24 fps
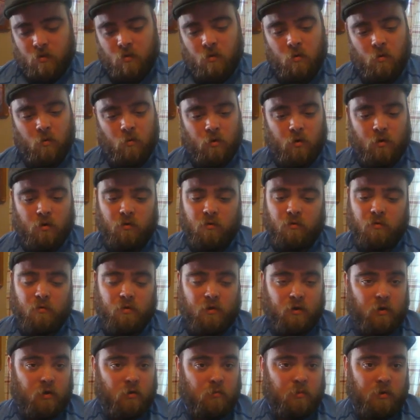or
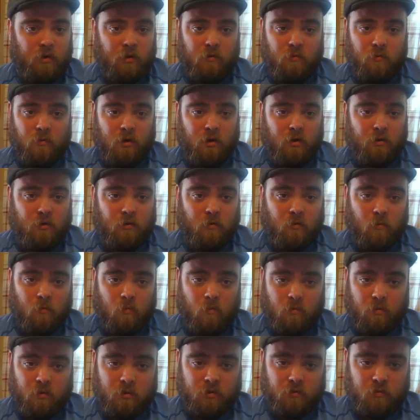it could be where the
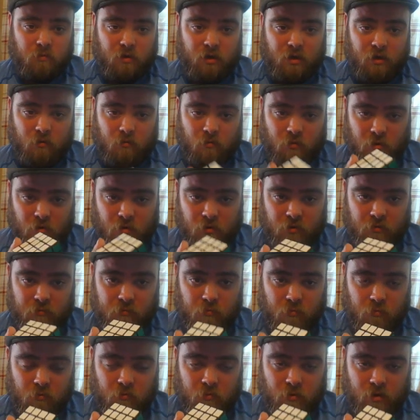
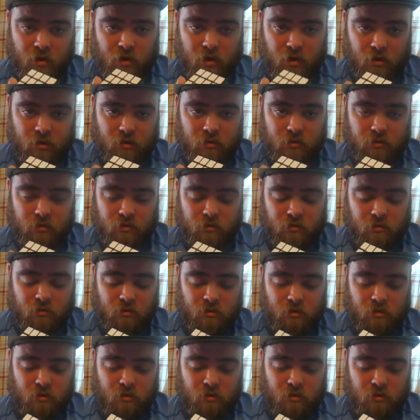white is.